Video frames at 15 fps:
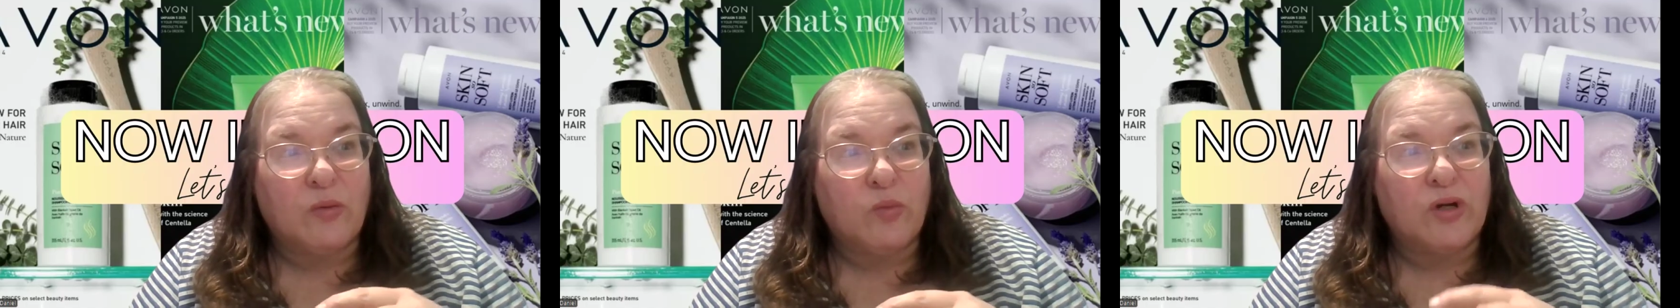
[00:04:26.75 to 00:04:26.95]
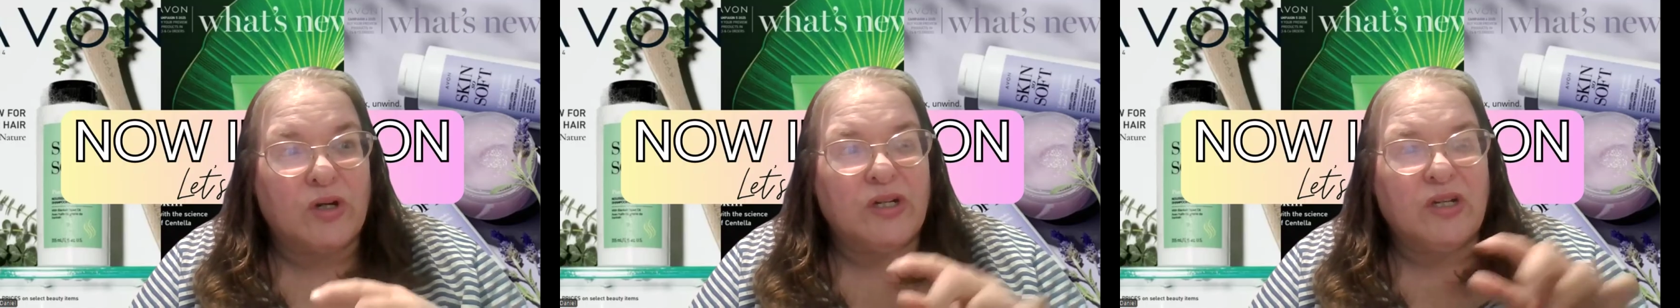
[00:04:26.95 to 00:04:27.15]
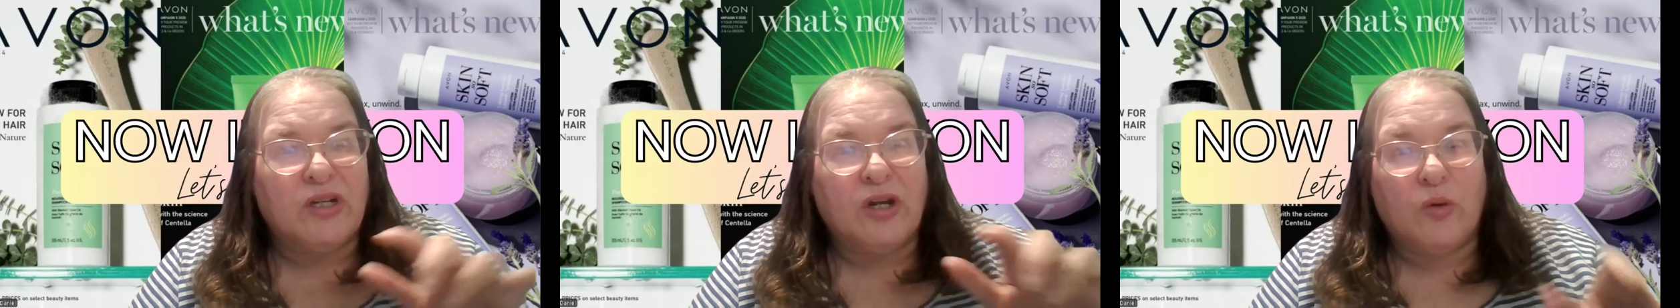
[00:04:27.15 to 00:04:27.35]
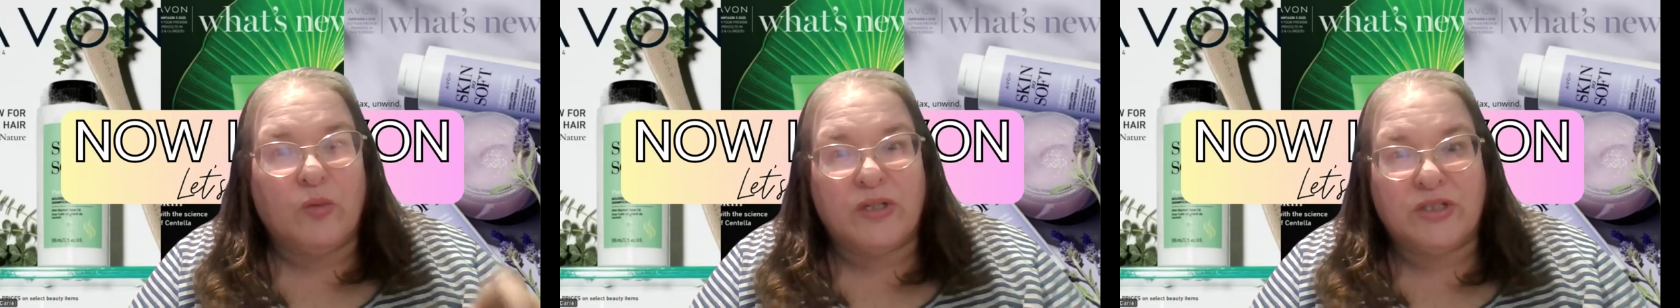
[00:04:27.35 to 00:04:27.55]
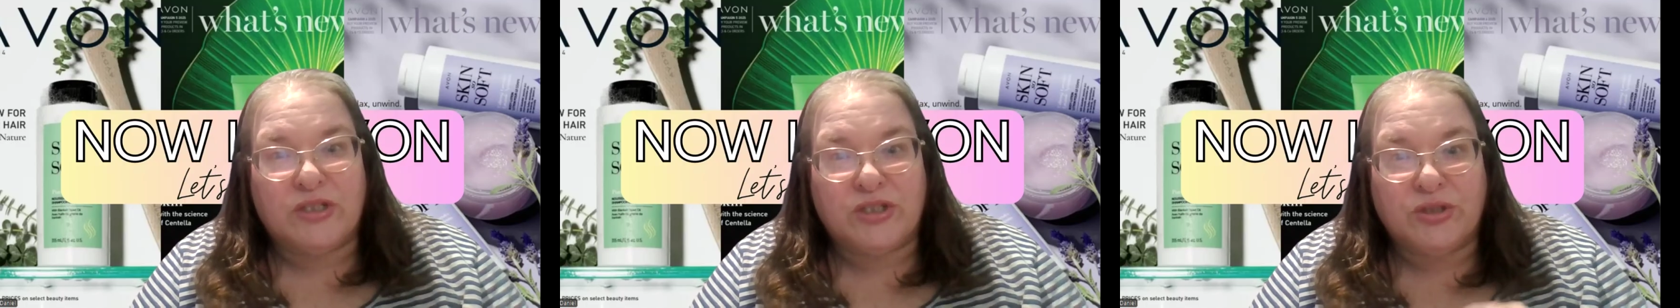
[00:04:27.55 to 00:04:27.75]
we're going to
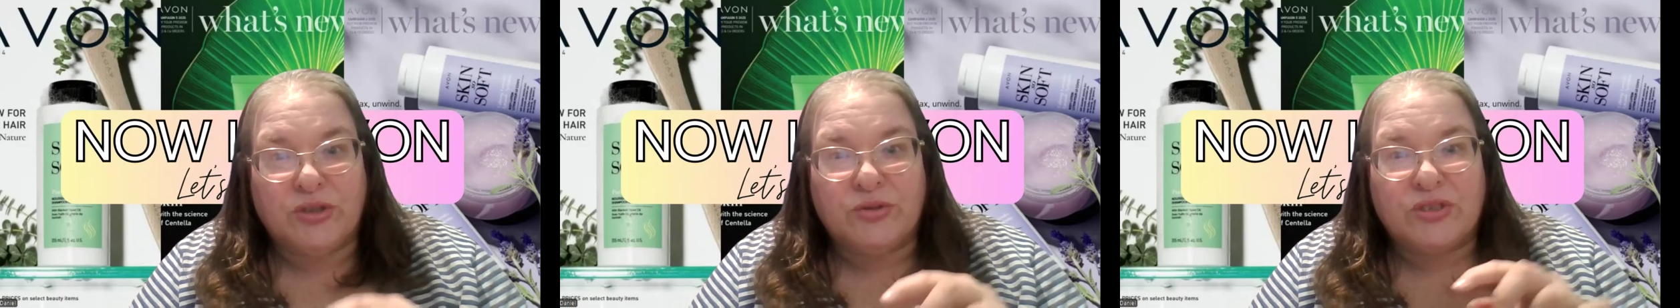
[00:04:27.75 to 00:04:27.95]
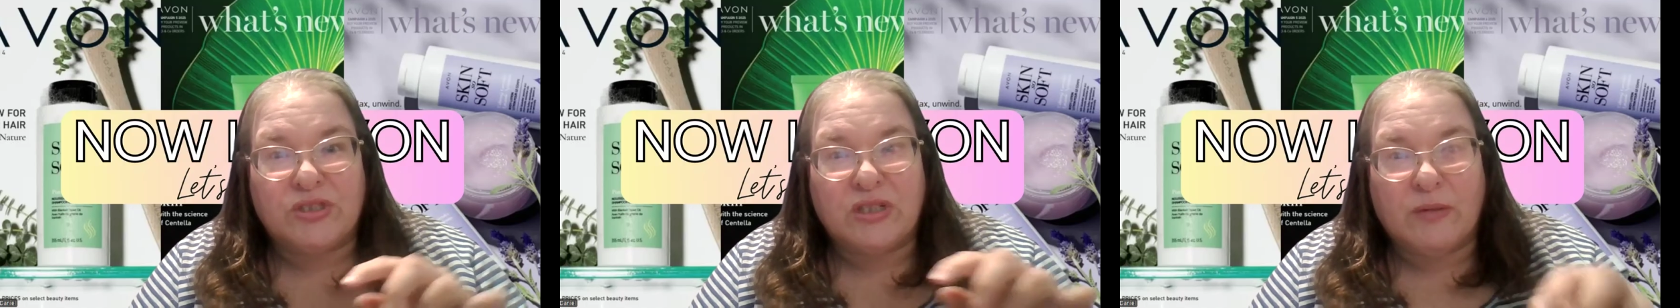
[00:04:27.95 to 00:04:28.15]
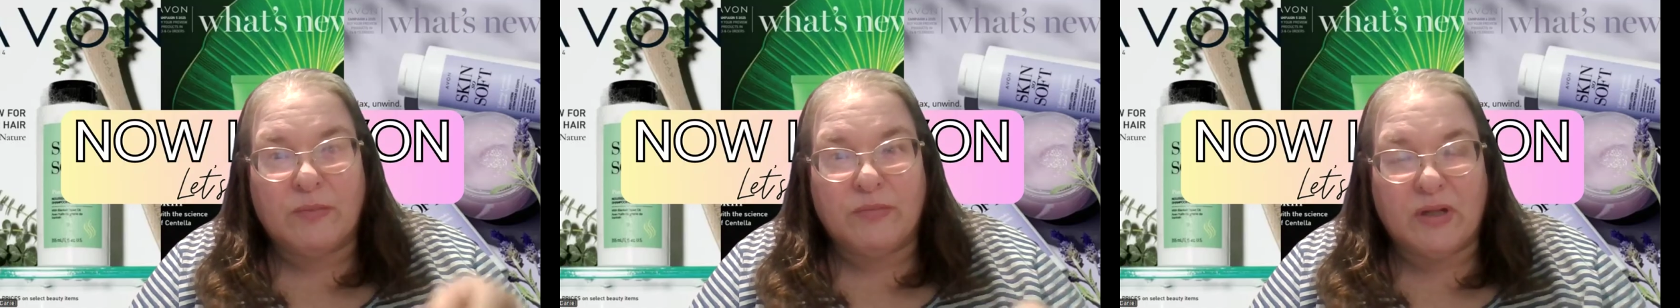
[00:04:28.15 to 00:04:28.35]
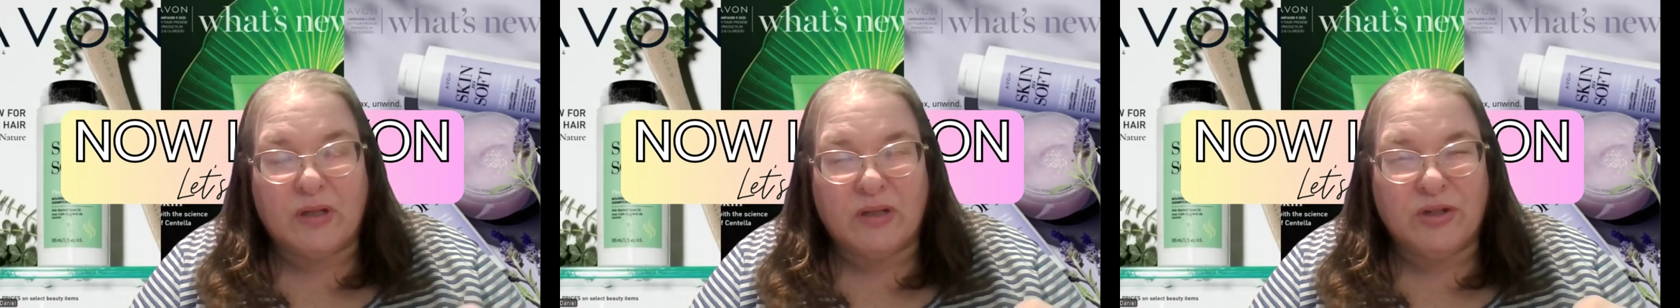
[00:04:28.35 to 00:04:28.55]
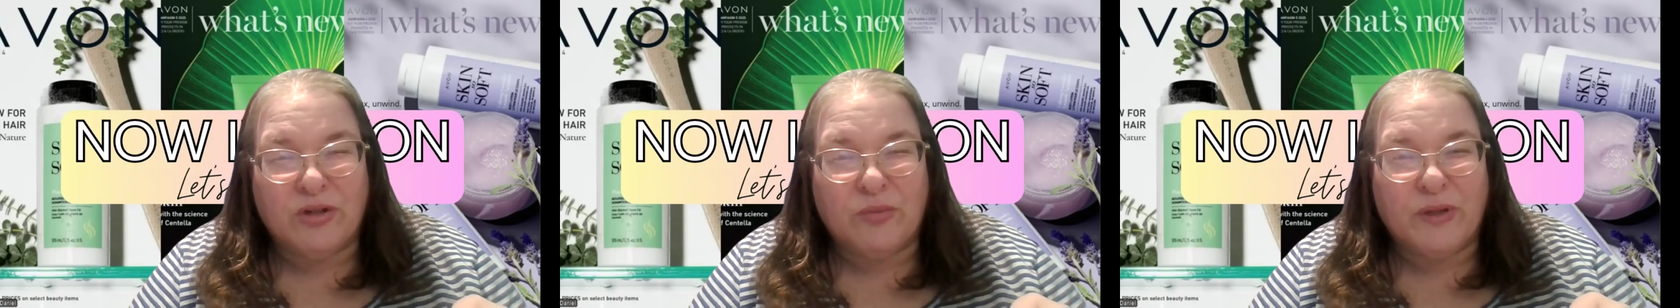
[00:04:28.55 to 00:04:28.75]
go into
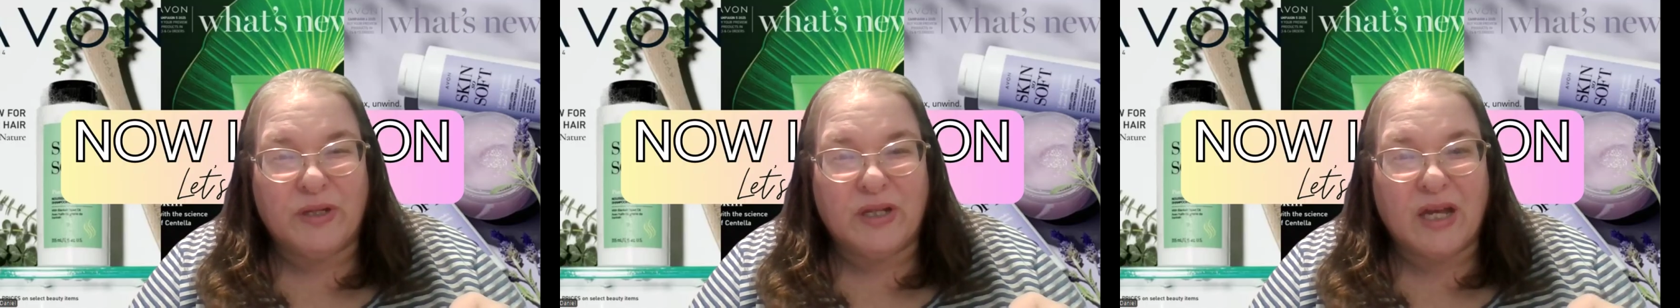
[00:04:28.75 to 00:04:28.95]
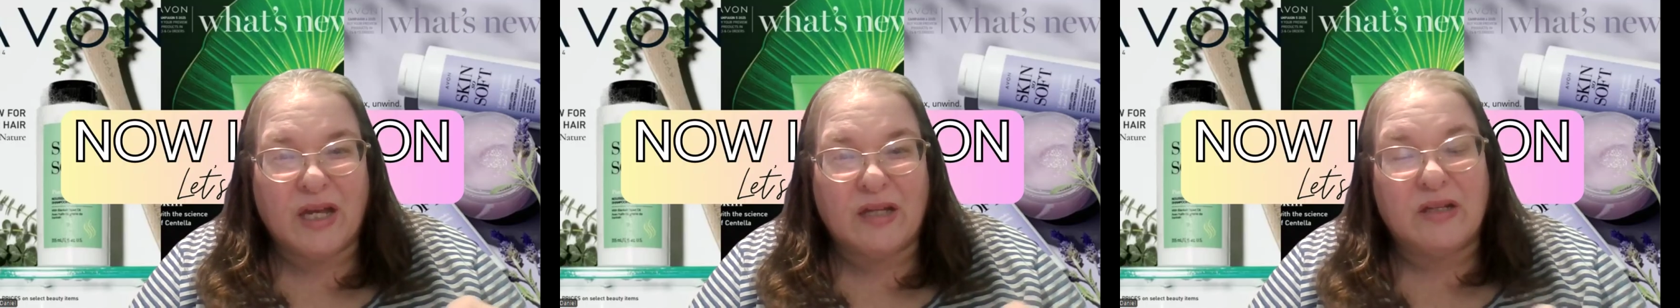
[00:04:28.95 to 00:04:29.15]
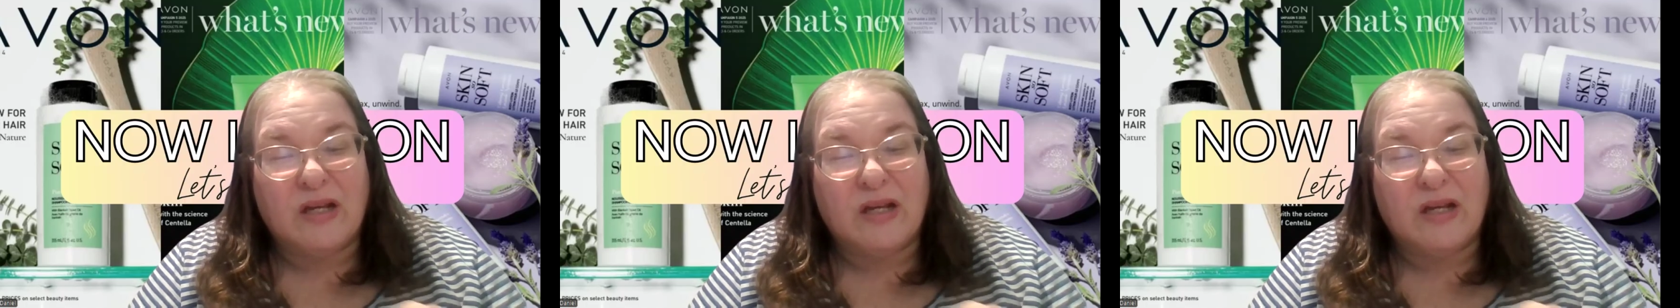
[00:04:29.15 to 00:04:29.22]
a little bit